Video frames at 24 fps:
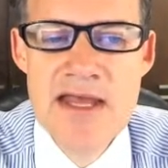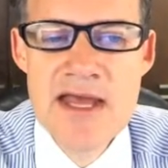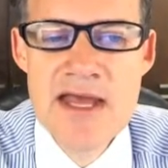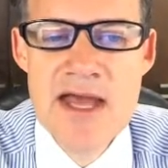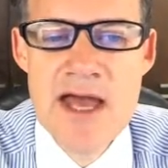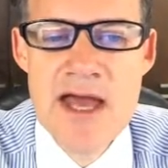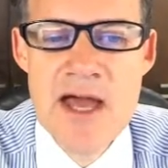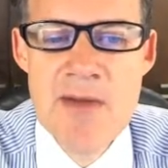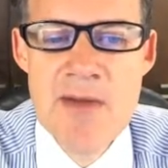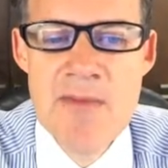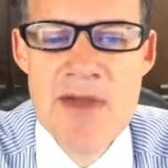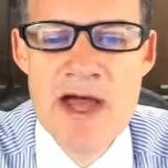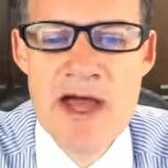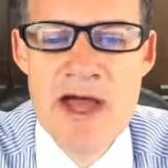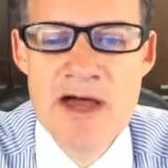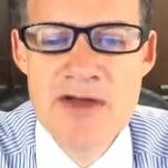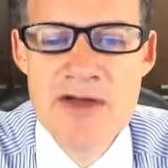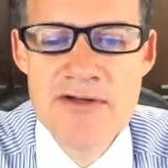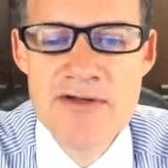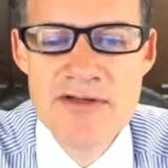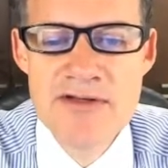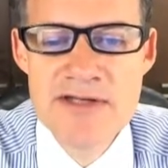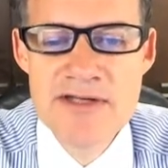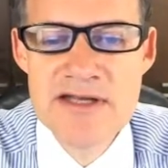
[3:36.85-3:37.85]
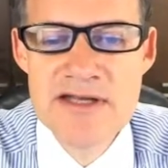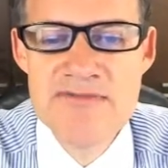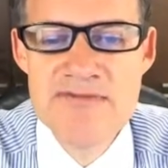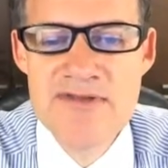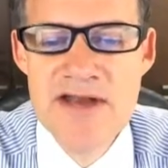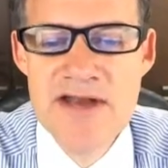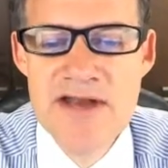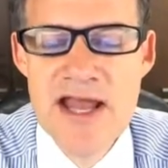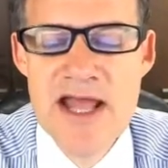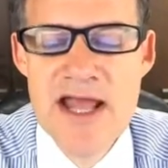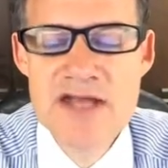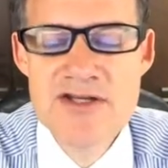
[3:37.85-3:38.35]
about
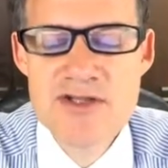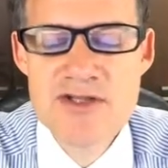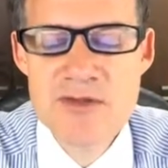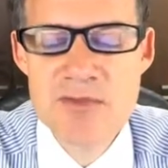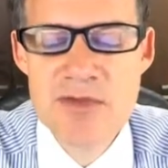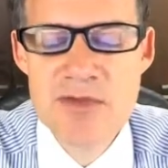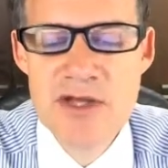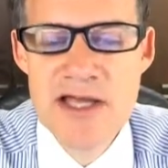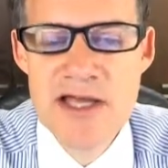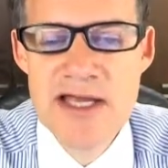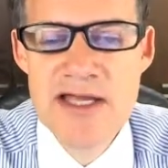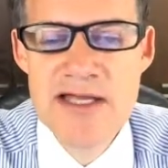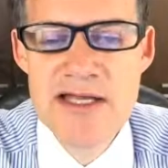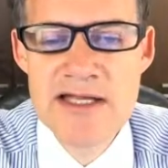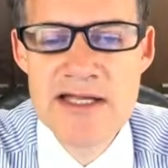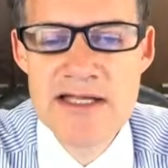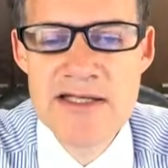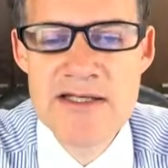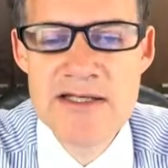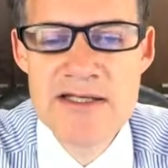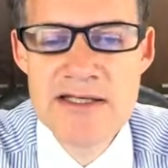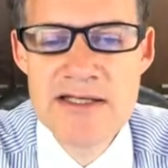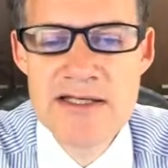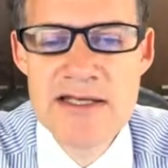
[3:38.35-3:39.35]
financial planning,